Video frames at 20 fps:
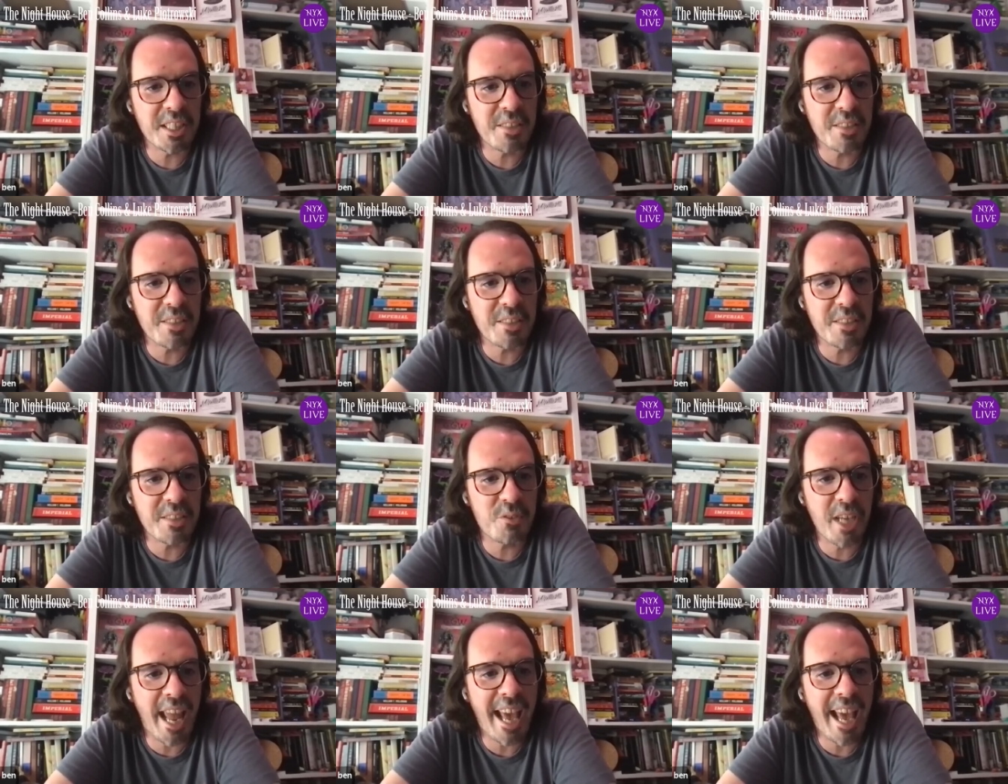It's
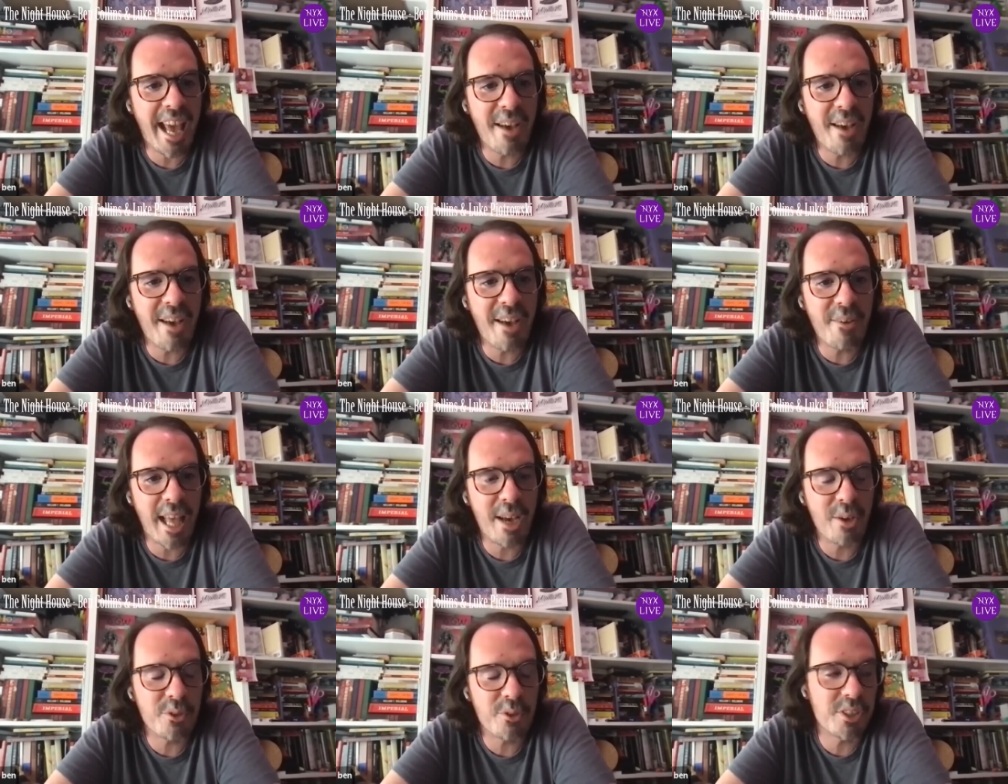like,
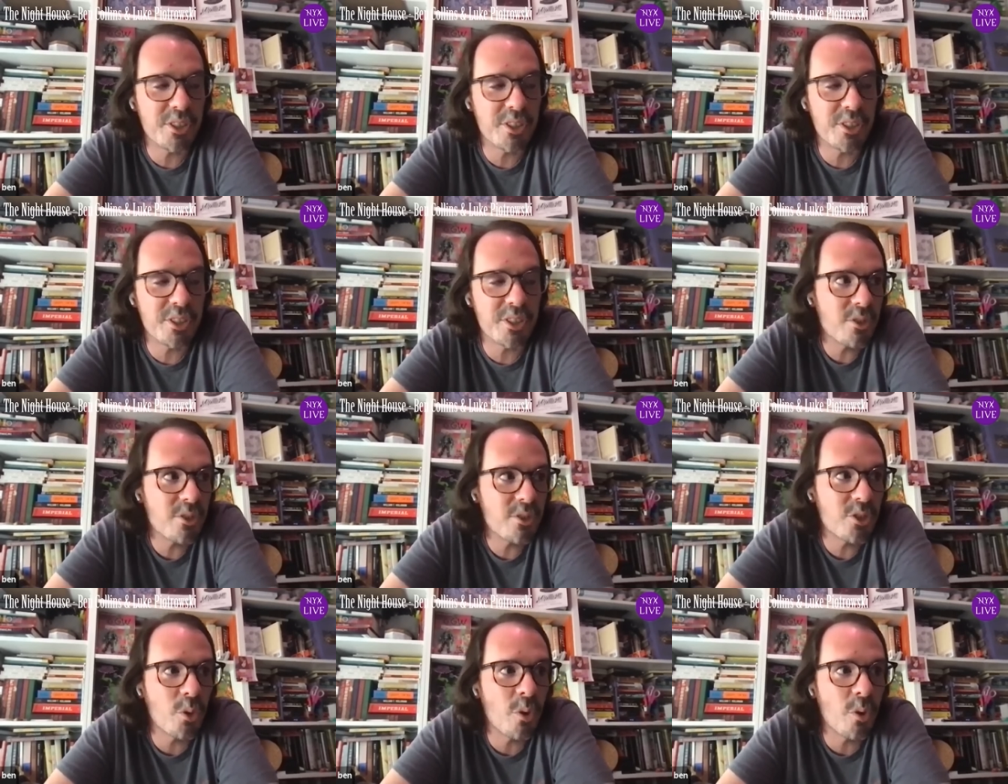well,
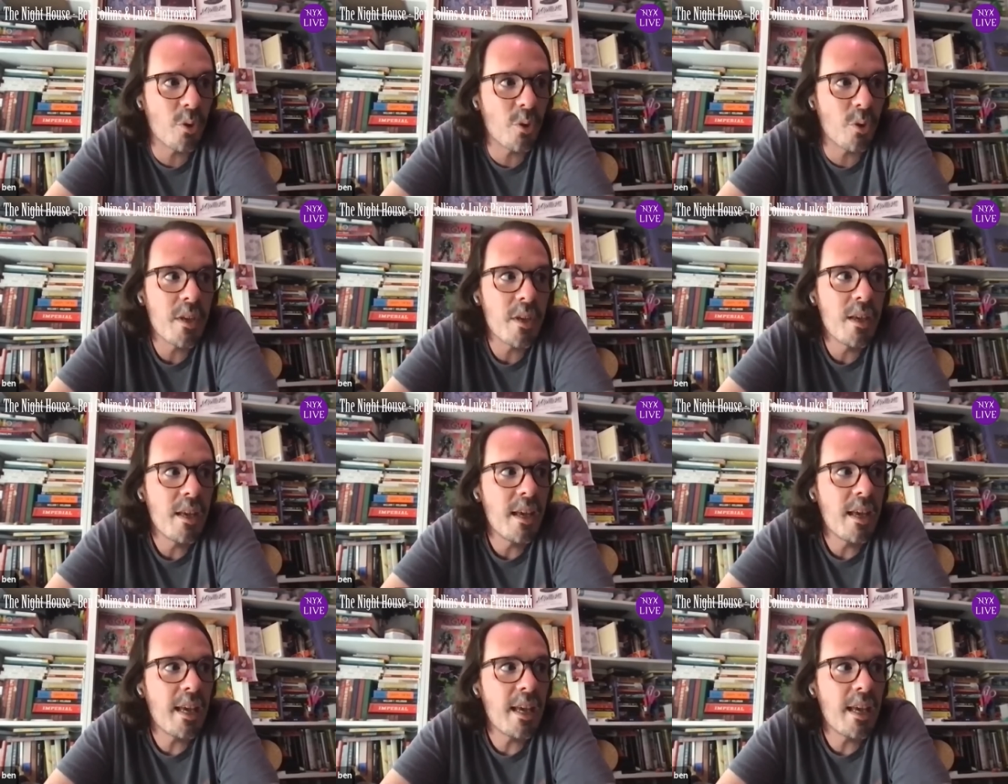what if one
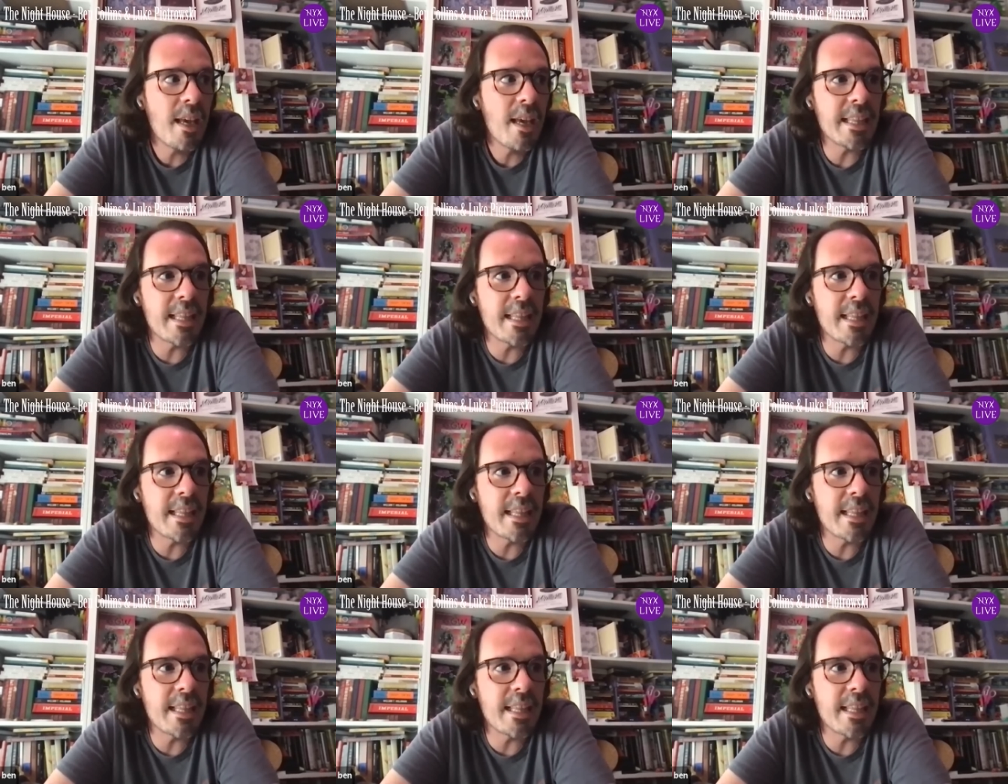day out of the